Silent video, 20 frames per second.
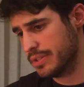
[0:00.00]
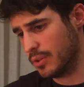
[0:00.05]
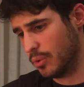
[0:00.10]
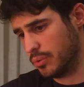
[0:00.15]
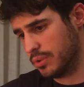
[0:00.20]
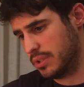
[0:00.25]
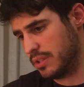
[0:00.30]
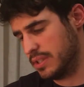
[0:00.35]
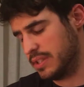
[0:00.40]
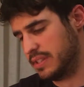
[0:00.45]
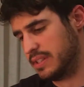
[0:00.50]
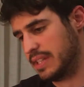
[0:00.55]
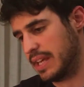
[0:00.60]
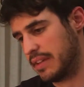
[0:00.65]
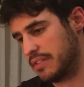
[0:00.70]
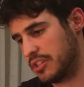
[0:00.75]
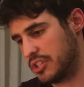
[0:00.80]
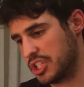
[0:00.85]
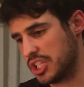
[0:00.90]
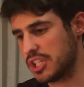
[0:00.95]
So this is
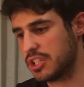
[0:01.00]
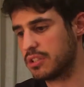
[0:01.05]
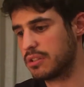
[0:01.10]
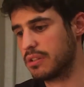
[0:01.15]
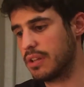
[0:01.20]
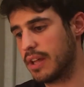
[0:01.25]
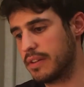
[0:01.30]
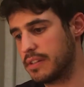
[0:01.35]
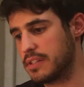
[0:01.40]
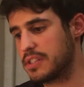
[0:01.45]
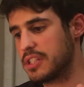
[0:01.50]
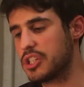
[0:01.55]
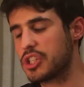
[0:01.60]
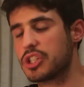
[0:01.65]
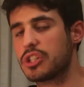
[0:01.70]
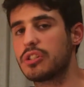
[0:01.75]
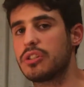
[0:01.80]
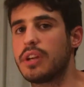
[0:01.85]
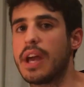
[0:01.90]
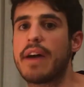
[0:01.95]
a
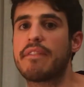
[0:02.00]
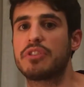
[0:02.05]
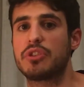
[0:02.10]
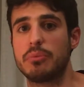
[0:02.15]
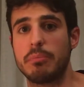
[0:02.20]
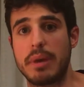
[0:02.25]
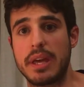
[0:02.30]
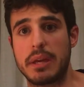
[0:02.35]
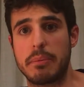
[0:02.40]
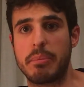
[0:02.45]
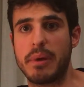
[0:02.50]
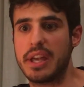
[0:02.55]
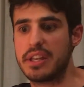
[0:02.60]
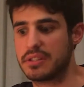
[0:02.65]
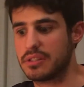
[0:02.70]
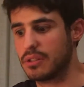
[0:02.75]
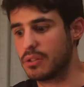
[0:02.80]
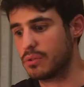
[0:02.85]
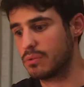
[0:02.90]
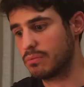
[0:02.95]
decision you have to make
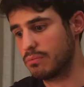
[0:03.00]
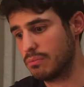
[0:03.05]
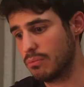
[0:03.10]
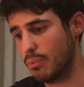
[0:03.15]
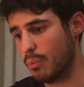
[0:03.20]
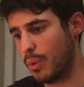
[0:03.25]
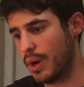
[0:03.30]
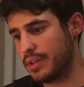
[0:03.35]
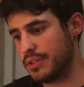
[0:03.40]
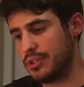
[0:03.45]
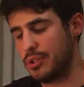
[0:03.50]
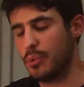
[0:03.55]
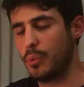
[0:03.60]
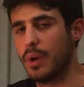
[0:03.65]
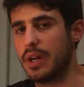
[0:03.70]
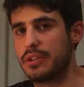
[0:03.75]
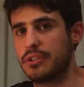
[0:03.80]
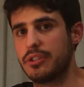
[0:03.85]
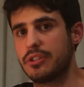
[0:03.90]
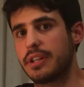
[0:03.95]
based on what you
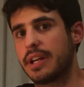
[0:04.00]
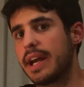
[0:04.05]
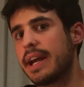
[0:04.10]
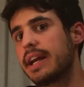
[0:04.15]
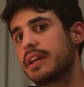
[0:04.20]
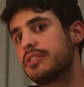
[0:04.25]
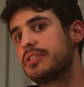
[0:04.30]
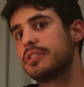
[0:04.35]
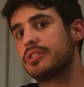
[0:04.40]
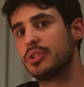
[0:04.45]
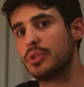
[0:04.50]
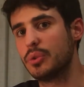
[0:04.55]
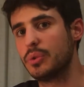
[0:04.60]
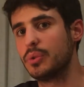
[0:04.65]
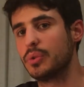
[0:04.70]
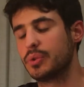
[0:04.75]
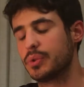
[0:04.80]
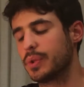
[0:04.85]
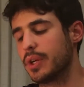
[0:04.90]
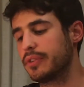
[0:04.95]
want your character to
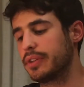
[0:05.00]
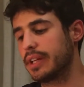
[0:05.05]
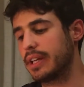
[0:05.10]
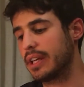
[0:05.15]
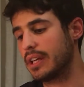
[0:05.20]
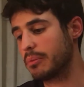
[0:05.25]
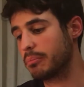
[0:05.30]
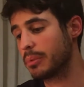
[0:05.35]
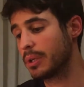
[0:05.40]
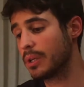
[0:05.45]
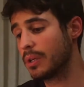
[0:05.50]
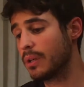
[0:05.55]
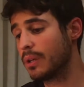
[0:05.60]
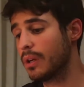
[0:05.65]
do throughout the game.